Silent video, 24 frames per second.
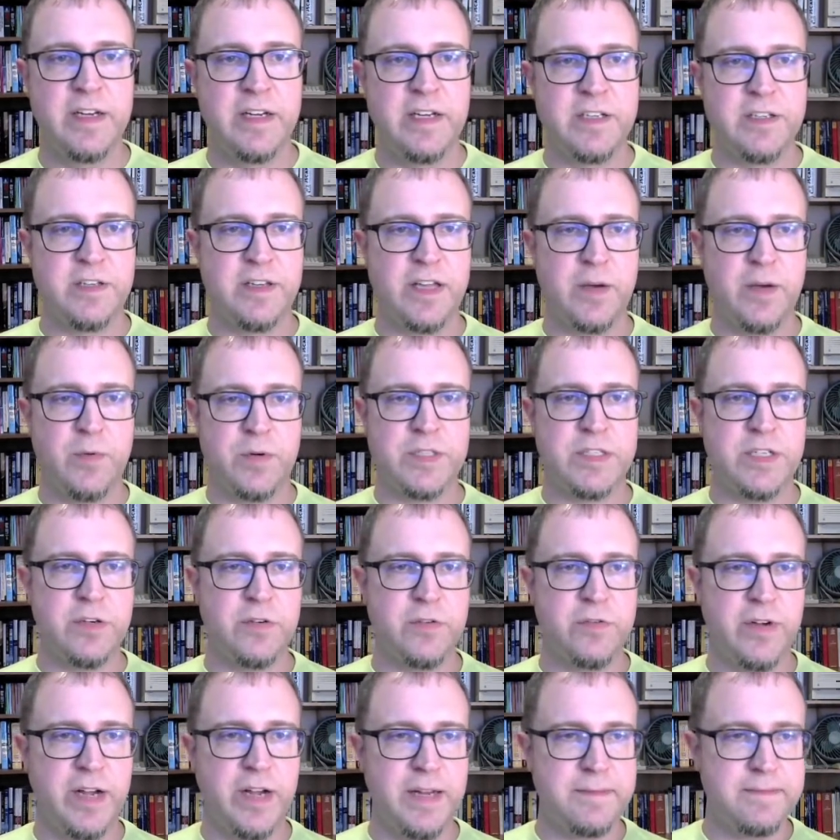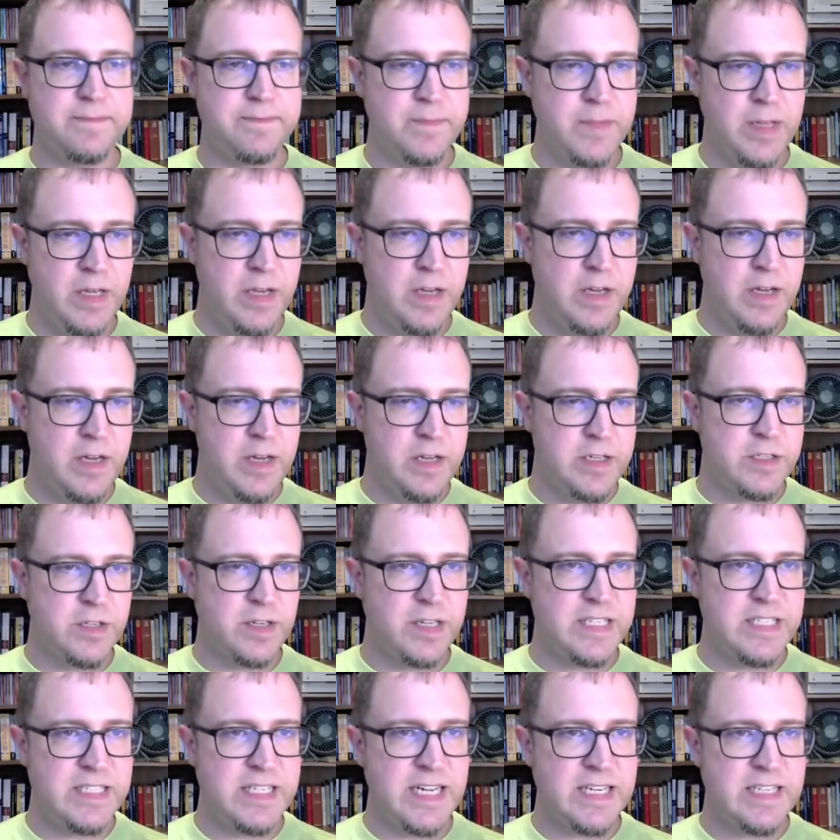So that works out great. So
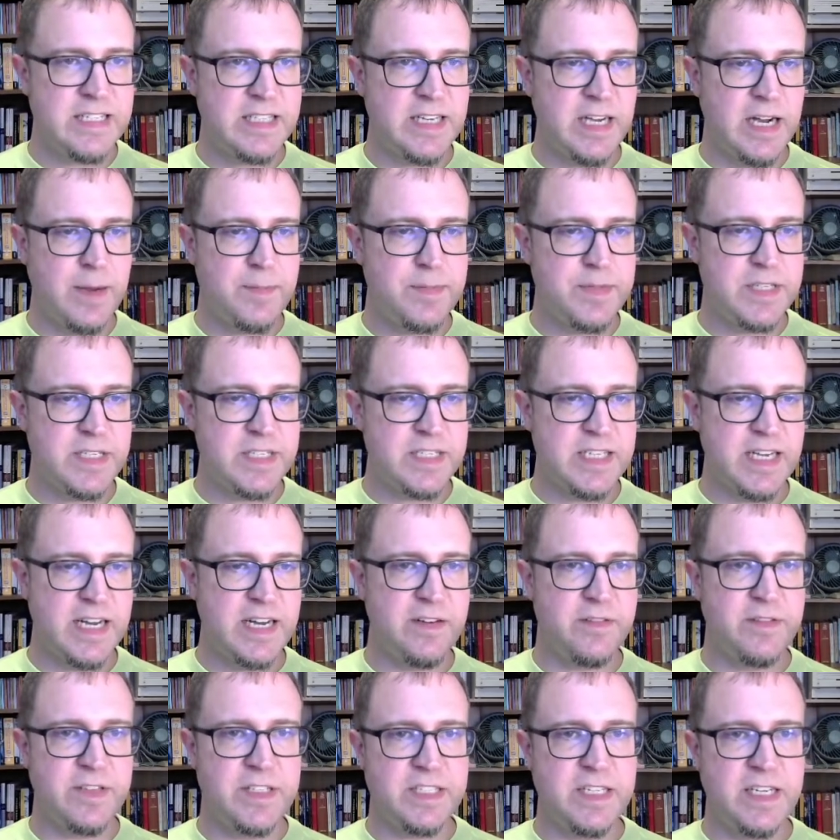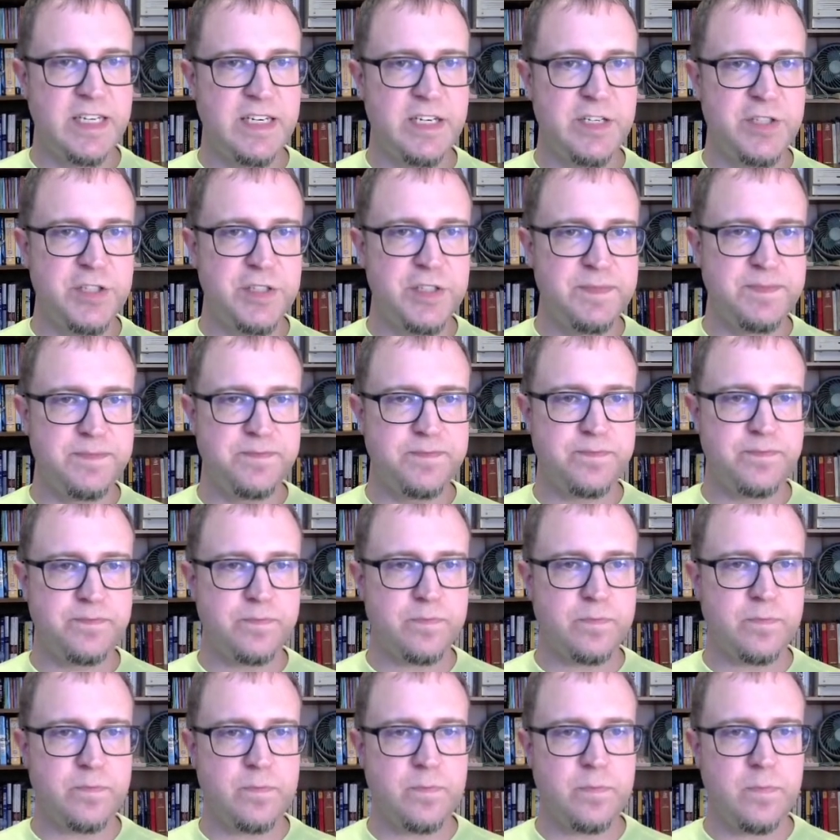let's test the opposite side of this condition.
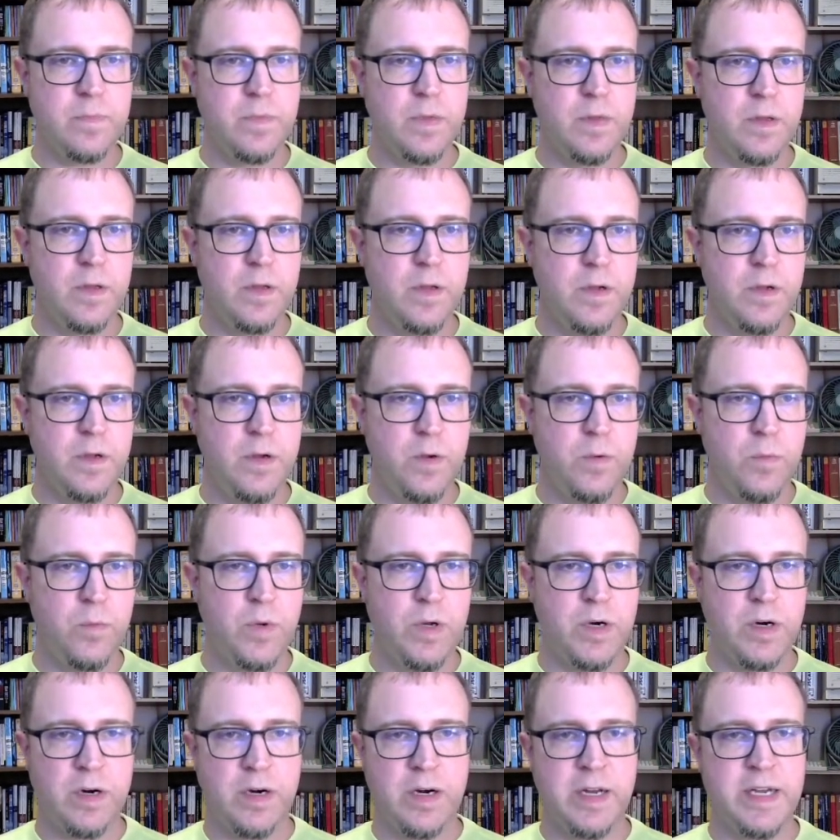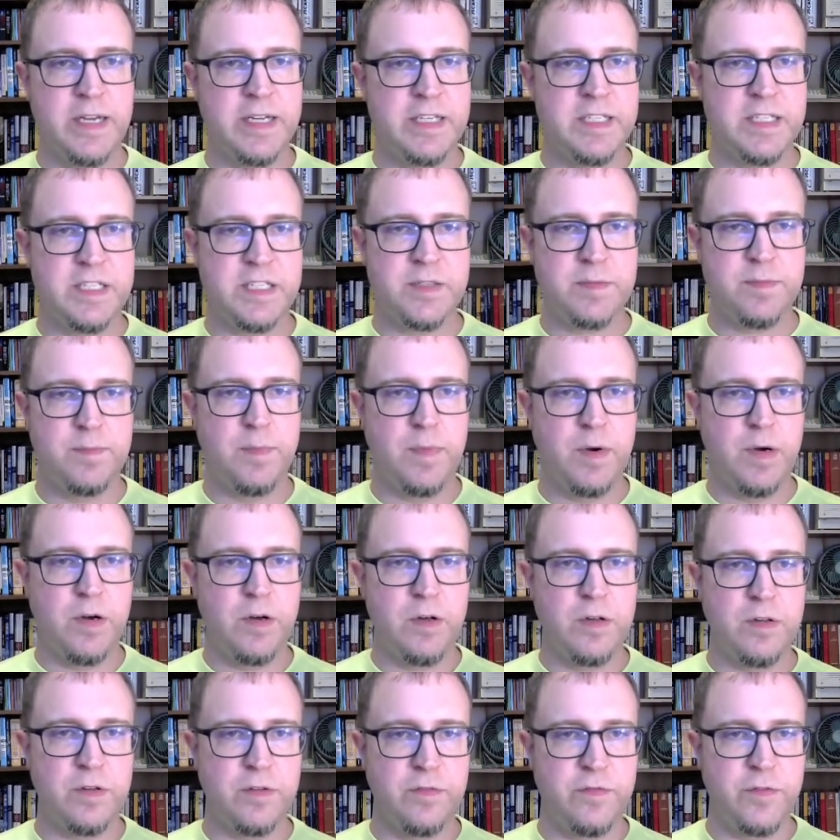Went on a
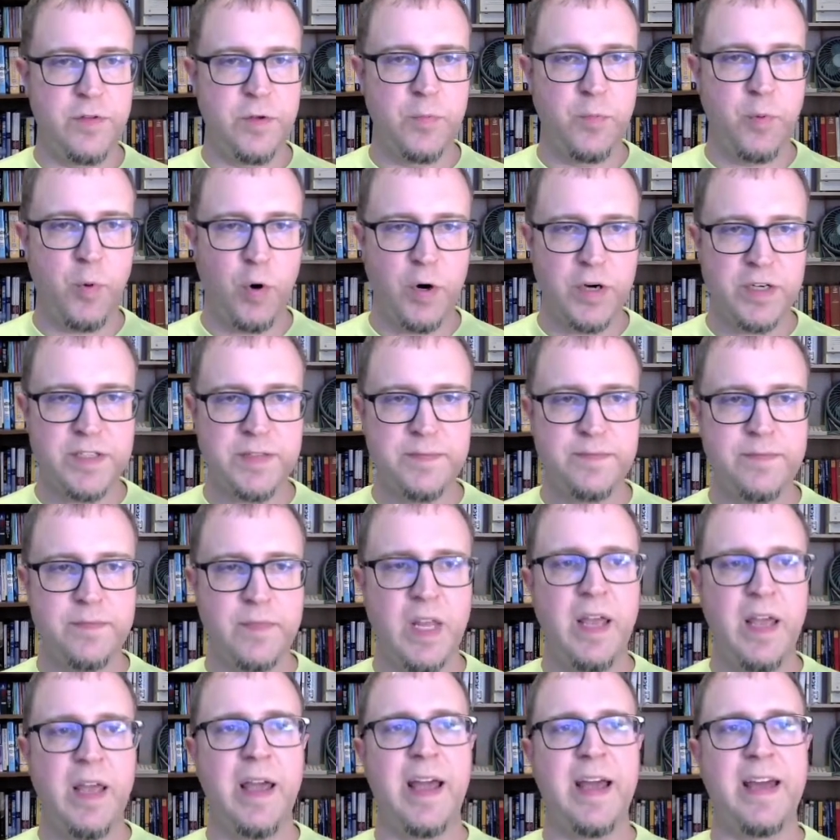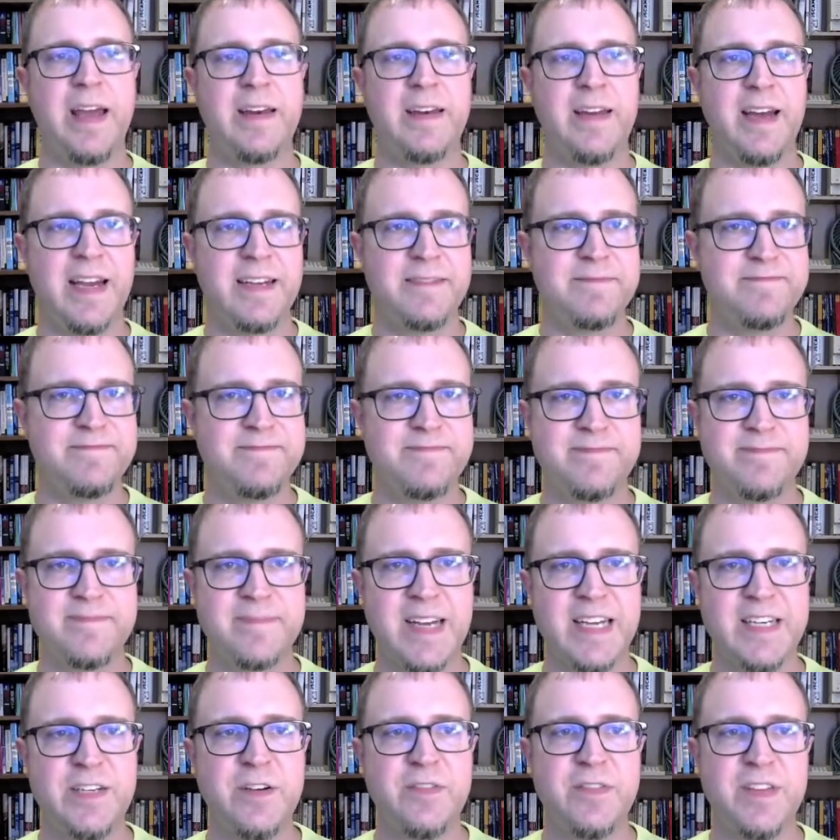small viewport, and I
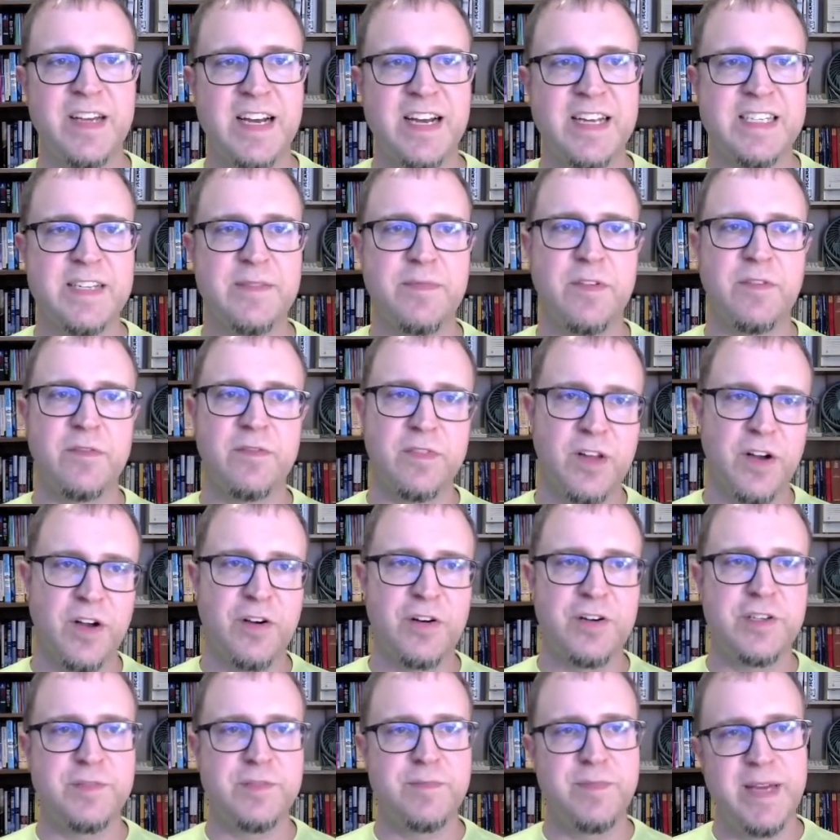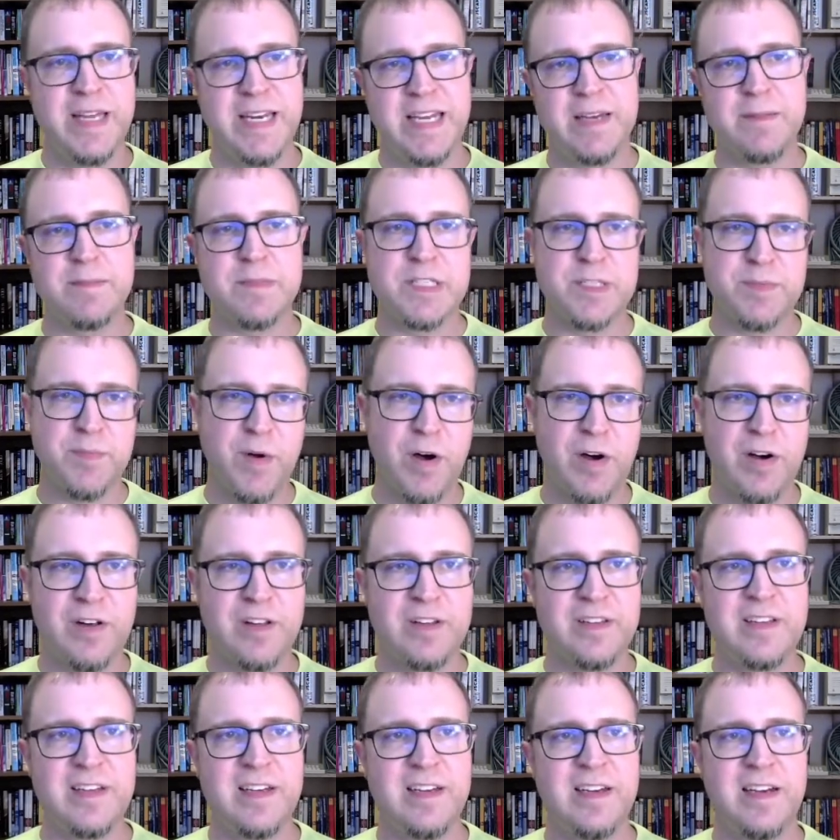do have the concept of large, medium,
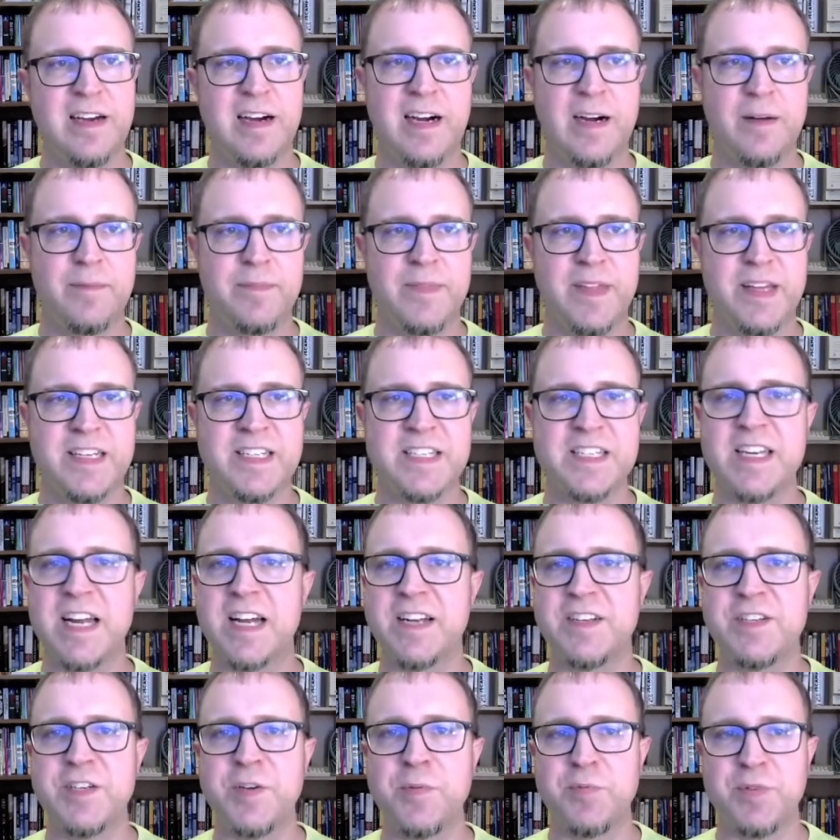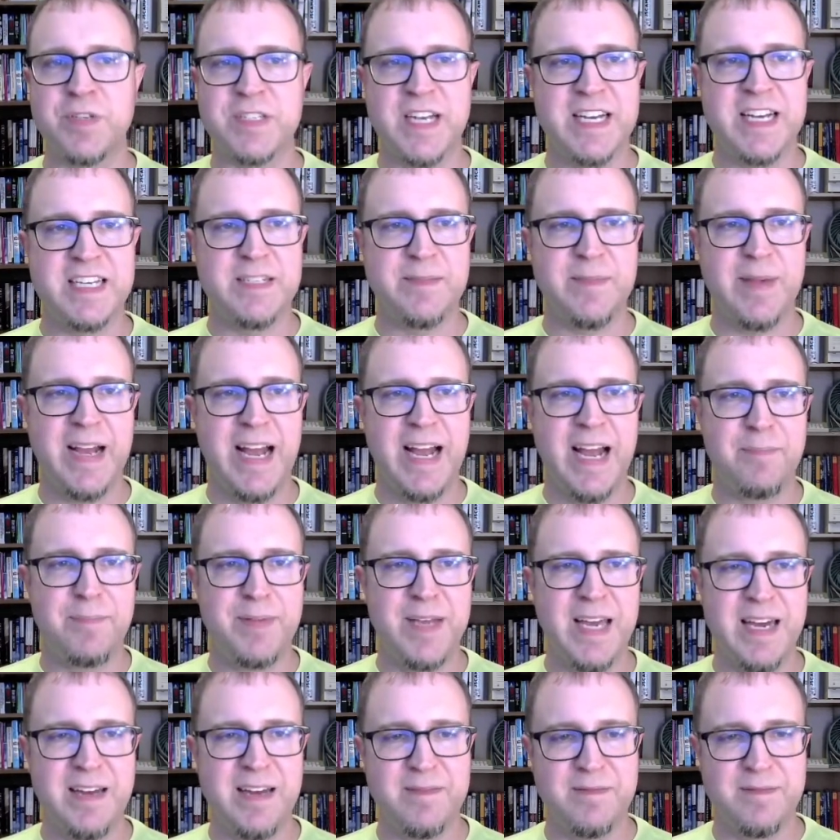small. That is not too precise in my app yet.